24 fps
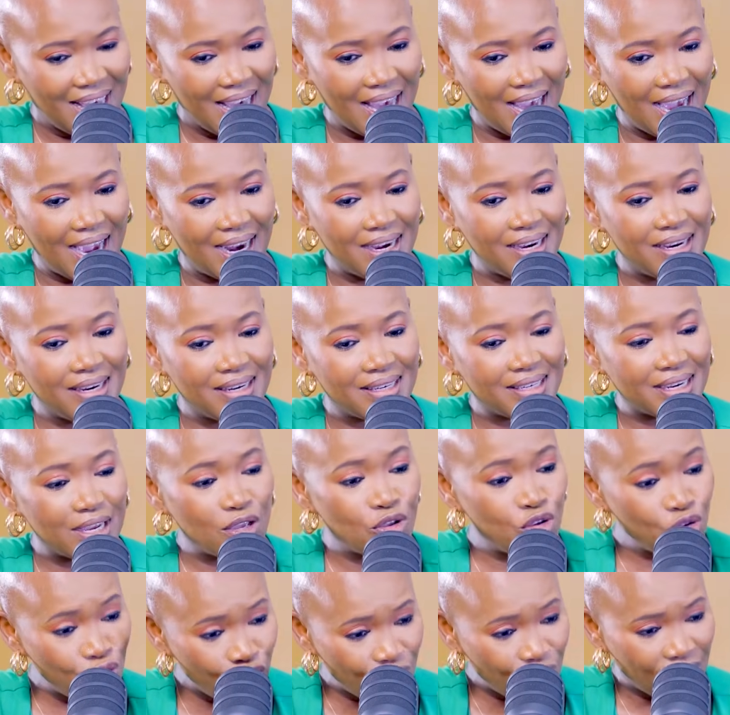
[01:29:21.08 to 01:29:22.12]
And
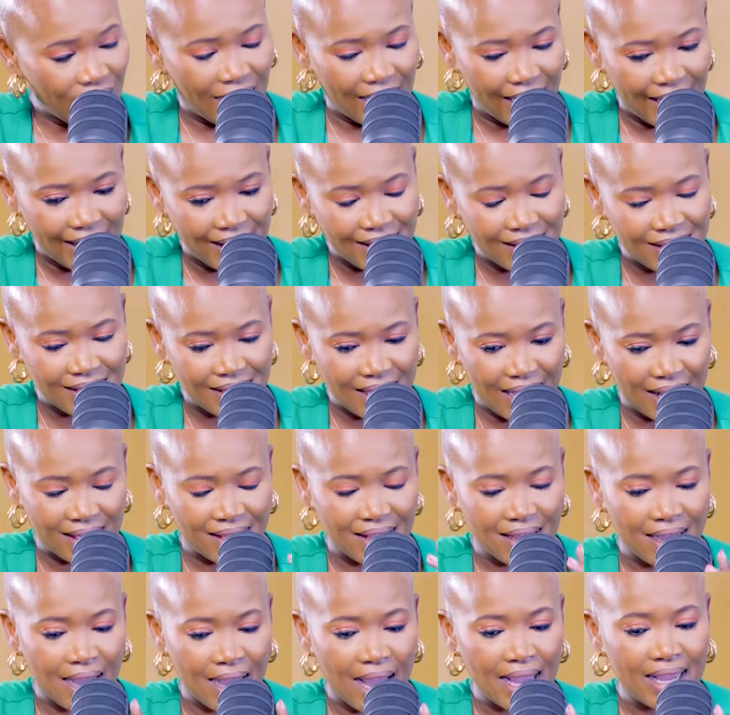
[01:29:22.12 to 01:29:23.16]
you guys, I
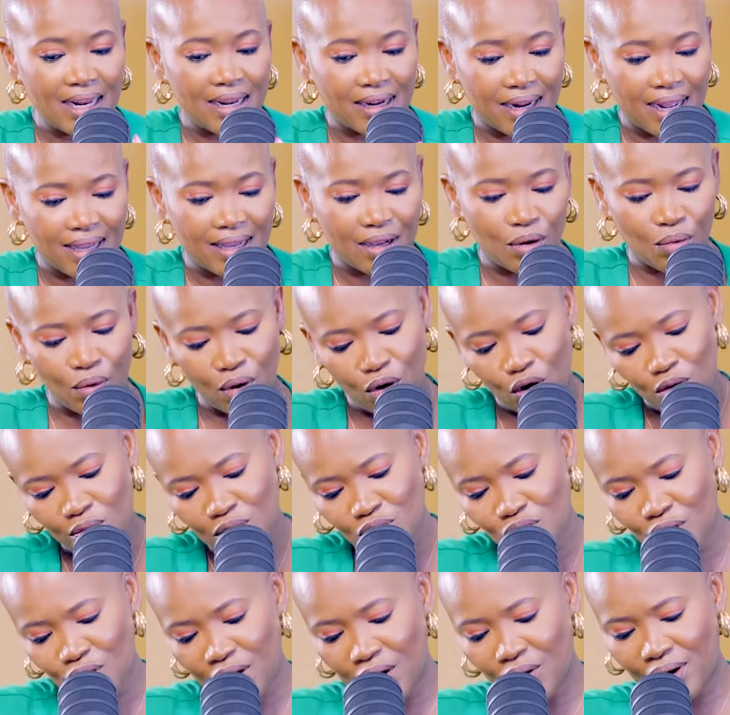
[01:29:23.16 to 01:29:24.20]
think I don't want to
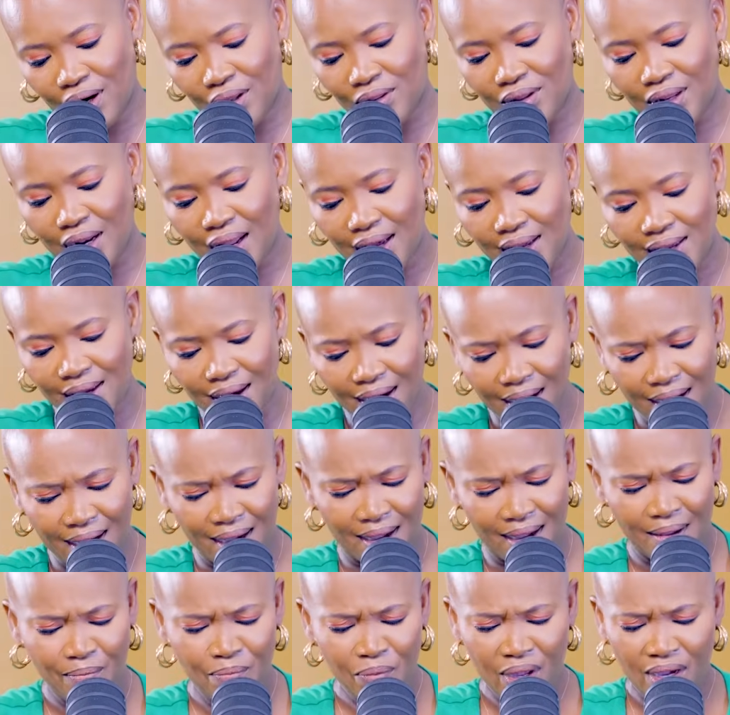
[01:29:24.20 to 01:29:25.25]
video Lorato. Like,
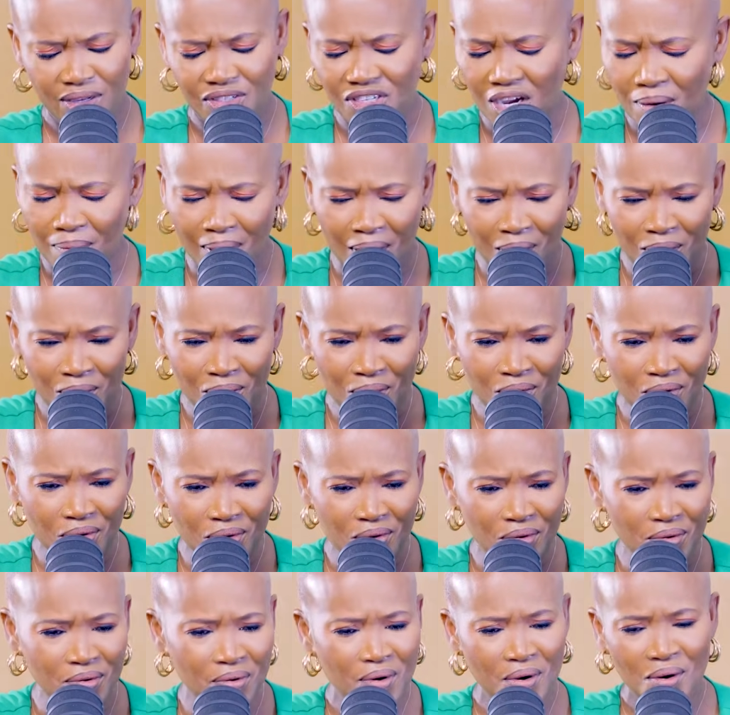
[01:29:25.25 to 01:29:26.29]
yeah,
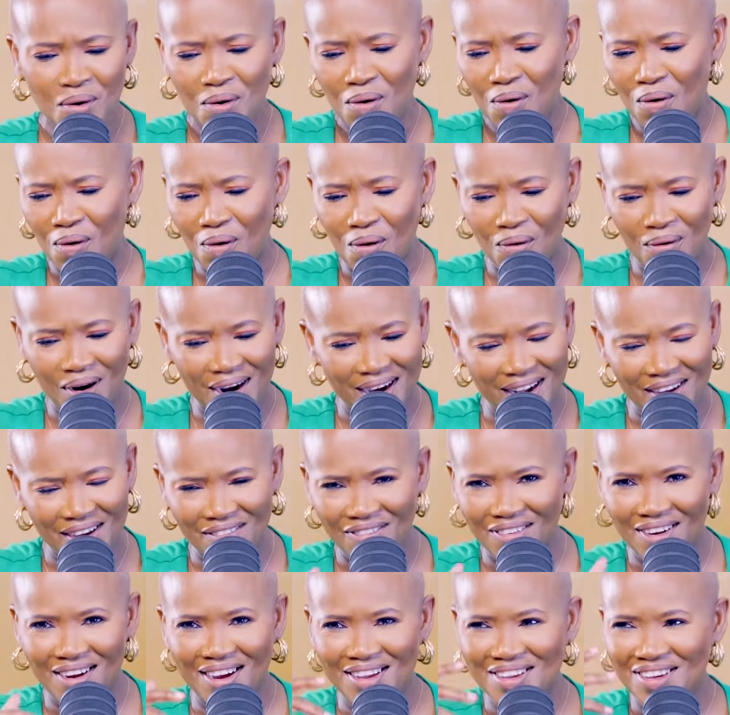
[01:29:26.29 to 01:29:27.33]
Chabangu or
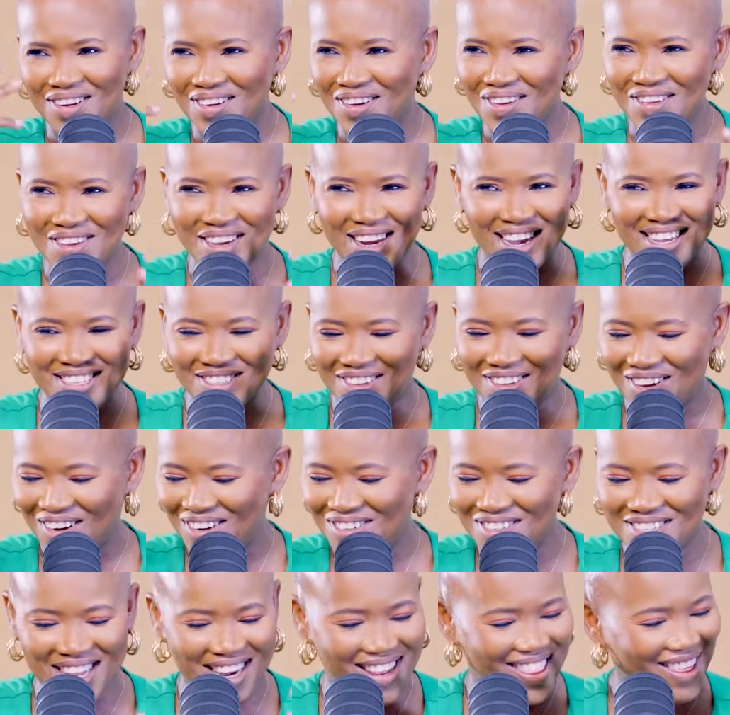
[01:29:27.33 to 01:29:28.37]
whatever. You know, you guys got
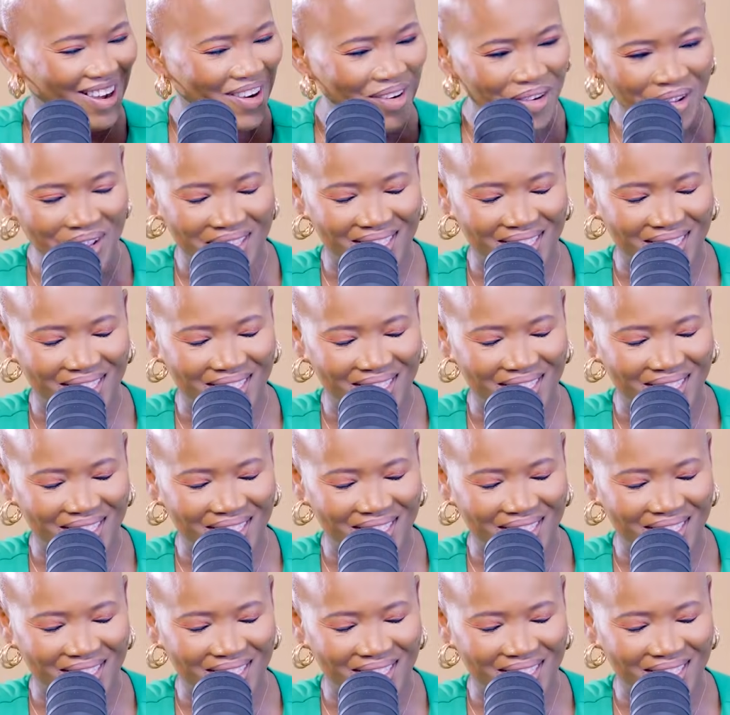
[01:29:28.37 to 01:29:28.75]
into that whole